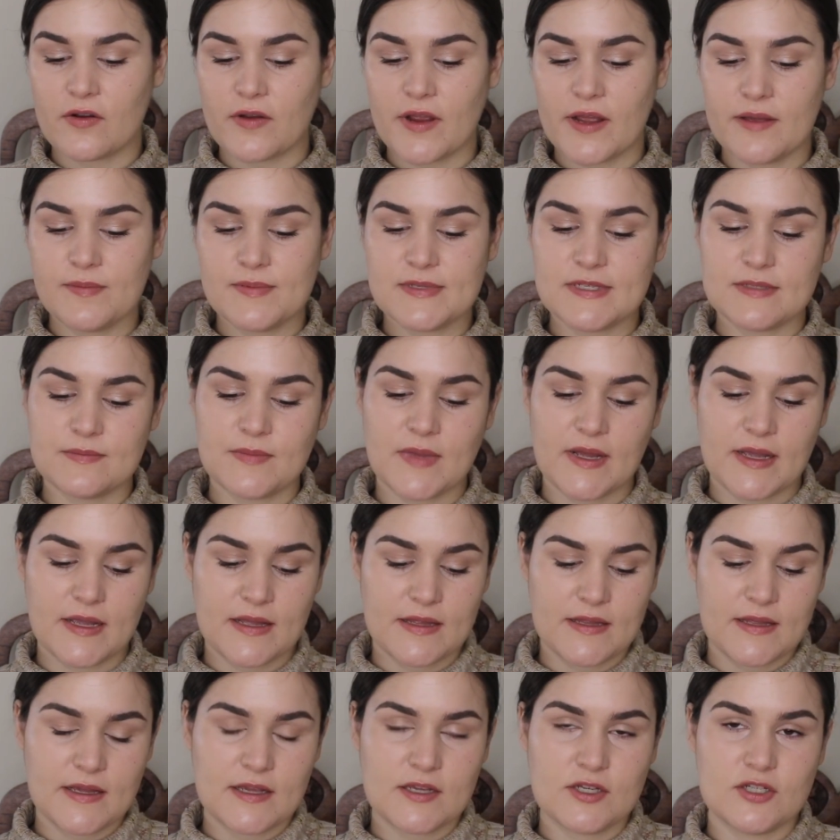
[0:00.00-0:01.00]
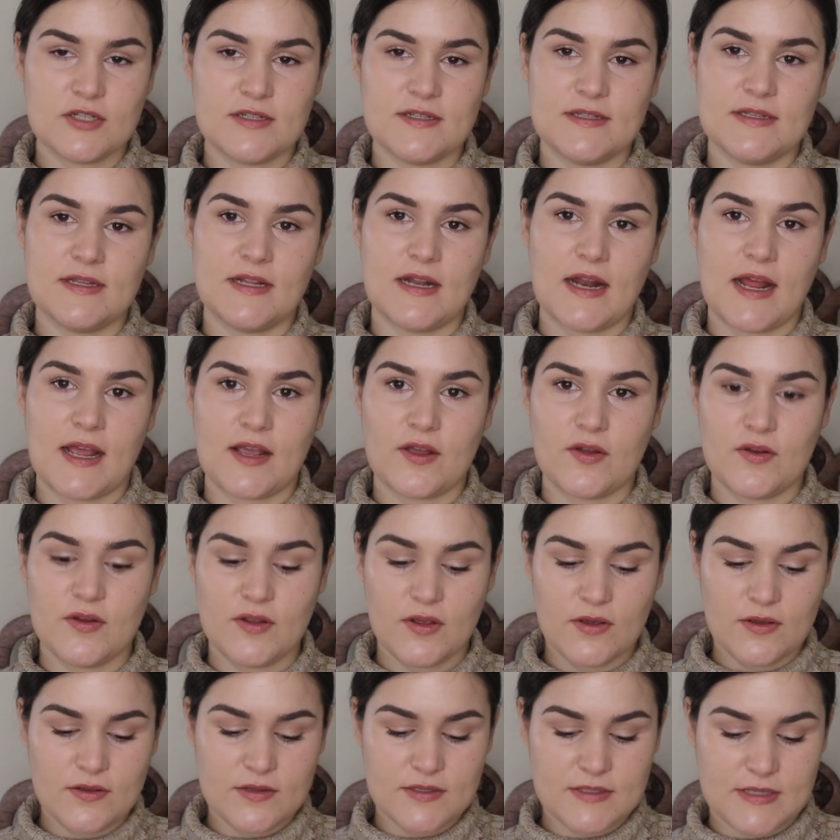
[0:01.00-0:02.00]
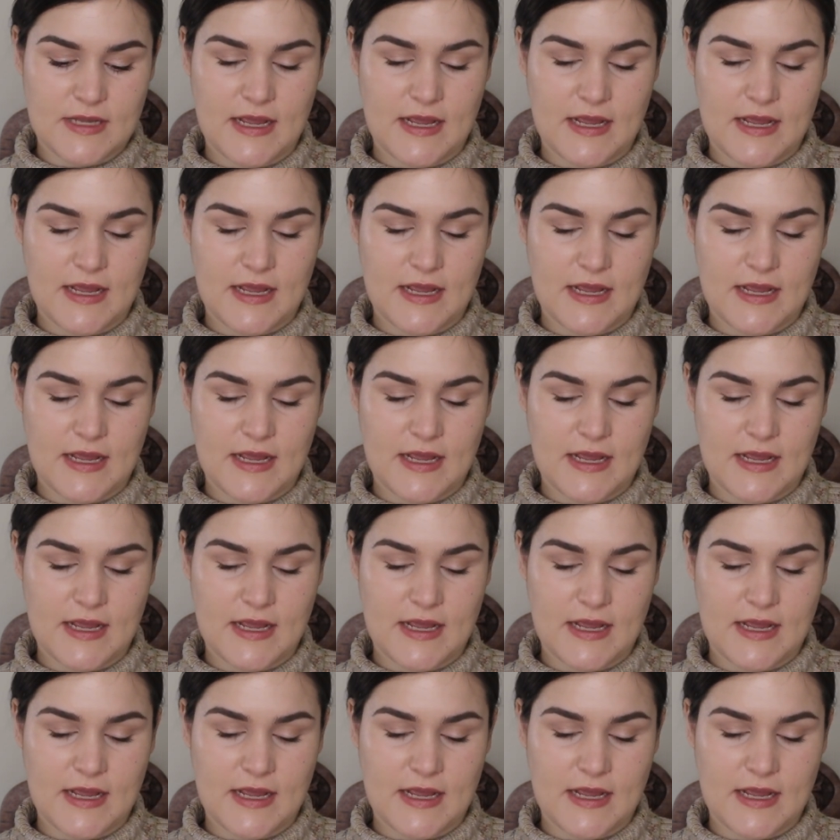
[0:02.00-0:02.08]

crepes in my collection that I could use.